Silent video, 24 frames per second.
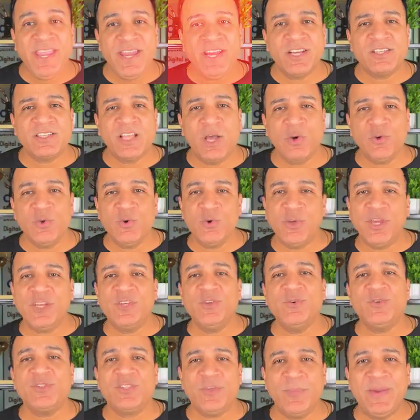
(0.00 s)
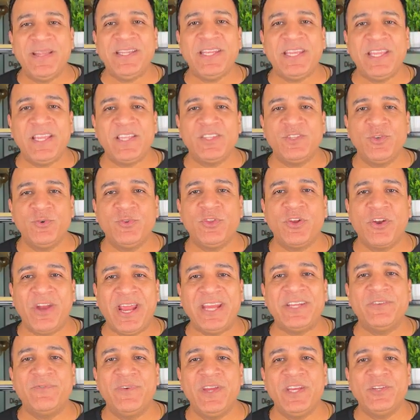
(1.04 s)
Here's how you can use semantic SEO the
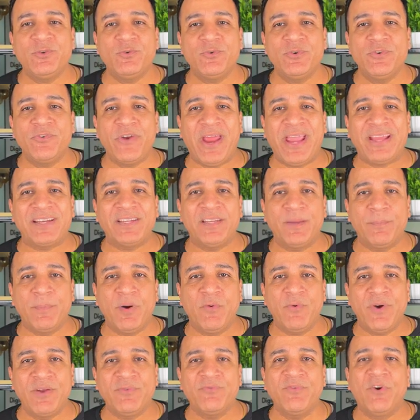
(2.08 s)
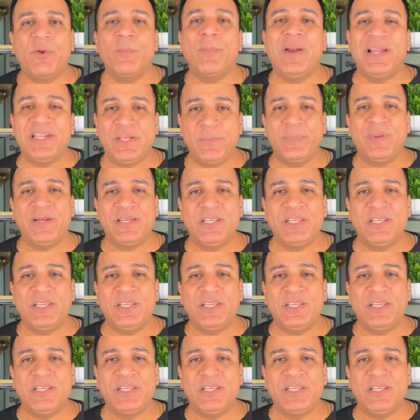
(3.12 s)
right way to rank number one for multiple